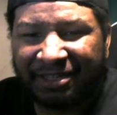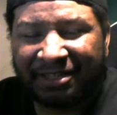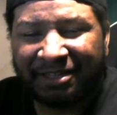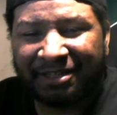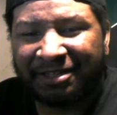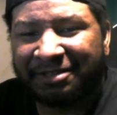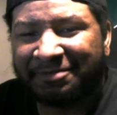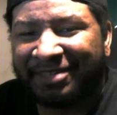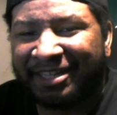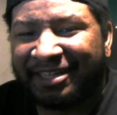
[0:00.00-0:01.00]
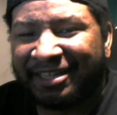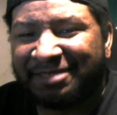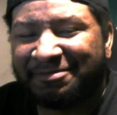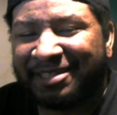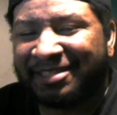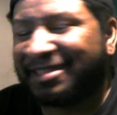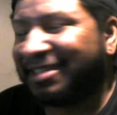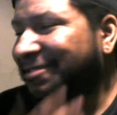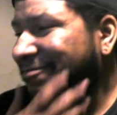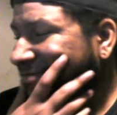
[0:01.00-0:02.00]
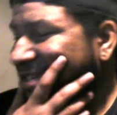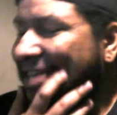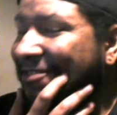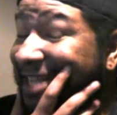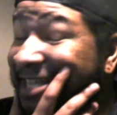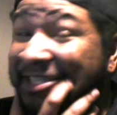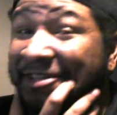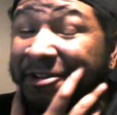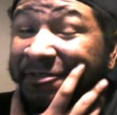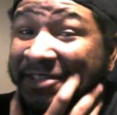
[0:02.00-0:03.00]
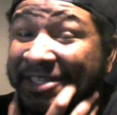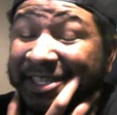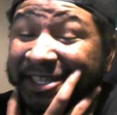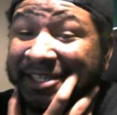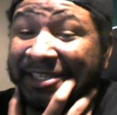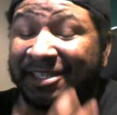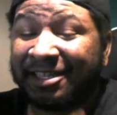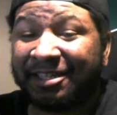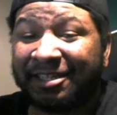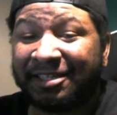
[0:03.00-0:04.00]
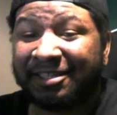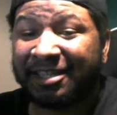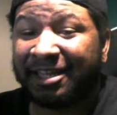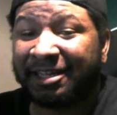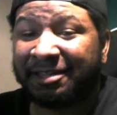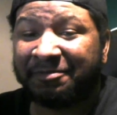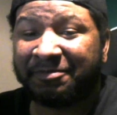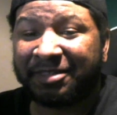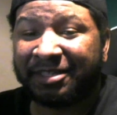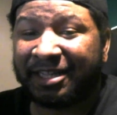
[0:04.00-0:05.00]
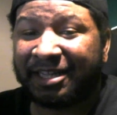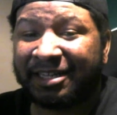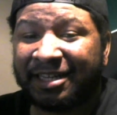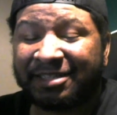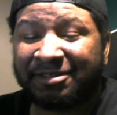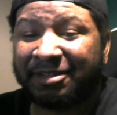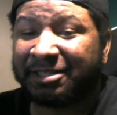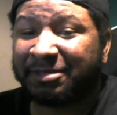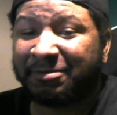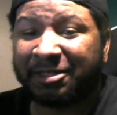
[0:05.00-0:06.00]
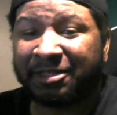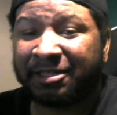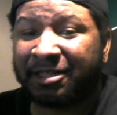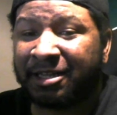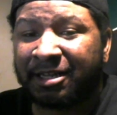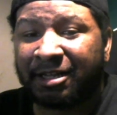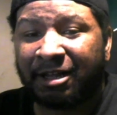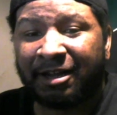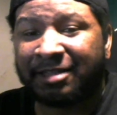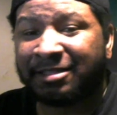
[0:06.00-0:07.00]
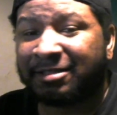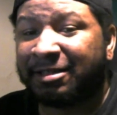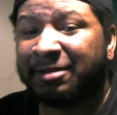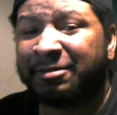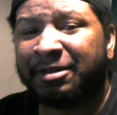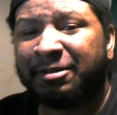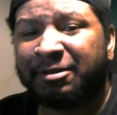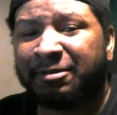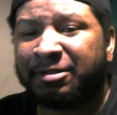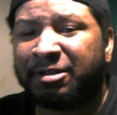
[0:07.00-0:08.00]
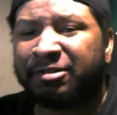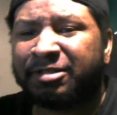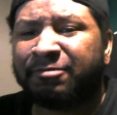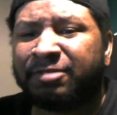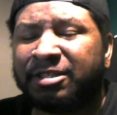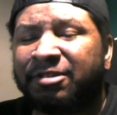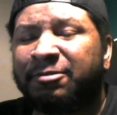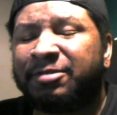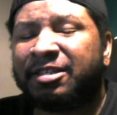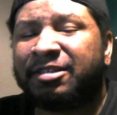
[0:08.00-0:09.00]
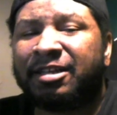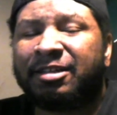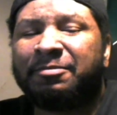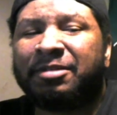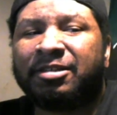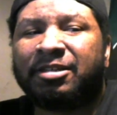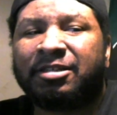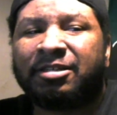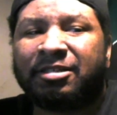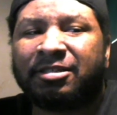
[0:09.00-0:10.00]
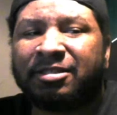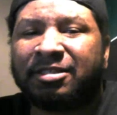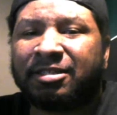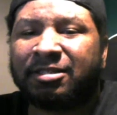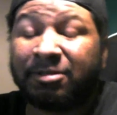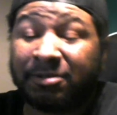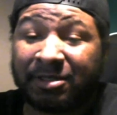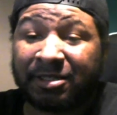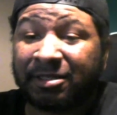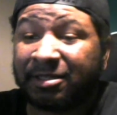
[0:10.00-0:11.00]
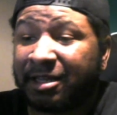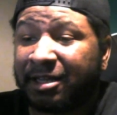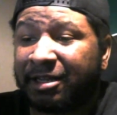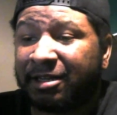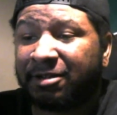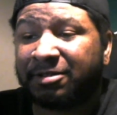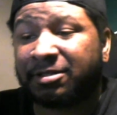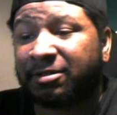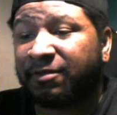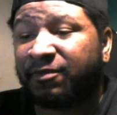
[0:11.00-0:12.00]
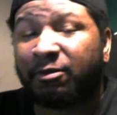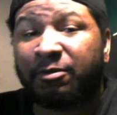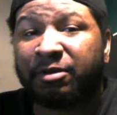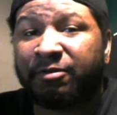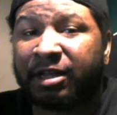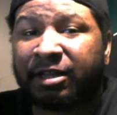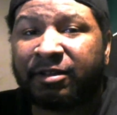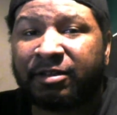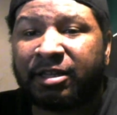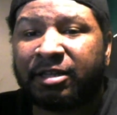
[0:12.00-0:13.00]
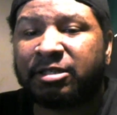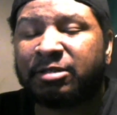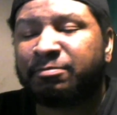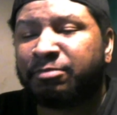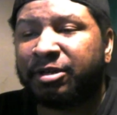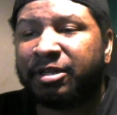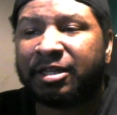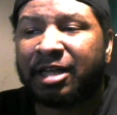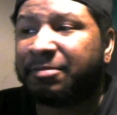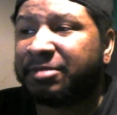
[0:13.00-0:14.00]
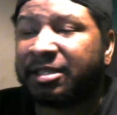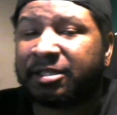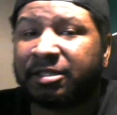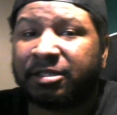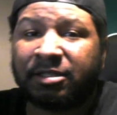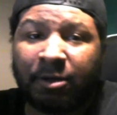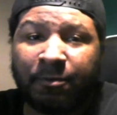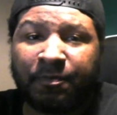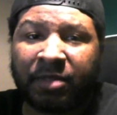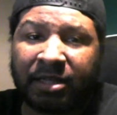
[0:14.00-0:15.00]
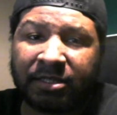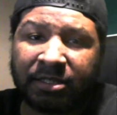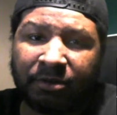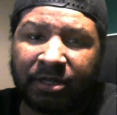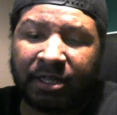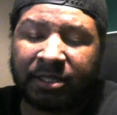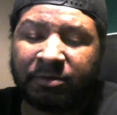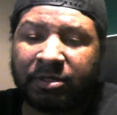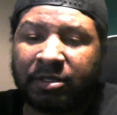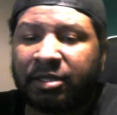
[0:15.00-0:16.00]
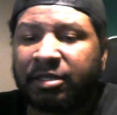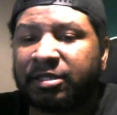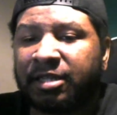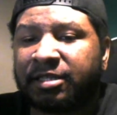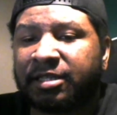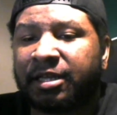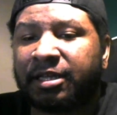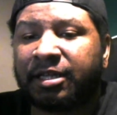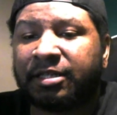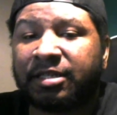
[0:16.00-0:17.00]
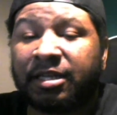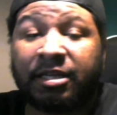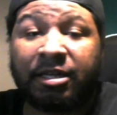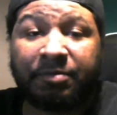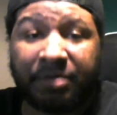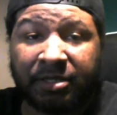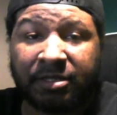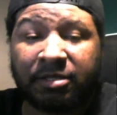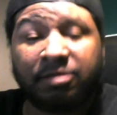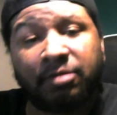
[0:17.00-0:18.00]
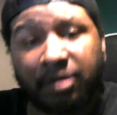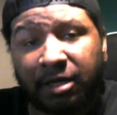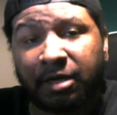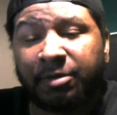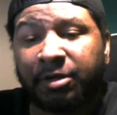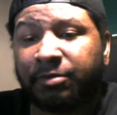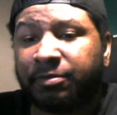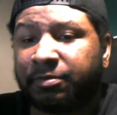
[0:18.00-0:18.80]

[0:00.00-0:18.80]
Oh man, that's messed up. And I was actually going for the Suns uh, this game, but yeah, that's crazy, man. All right, so let, let, let y'all what y'all know what y'all think about the uh, the Suns losing, and also if y'all want me to rack anything, just put it in the comment section. So I'll see you on the next one, and this is SK the King signing out. Peace, and I'm out.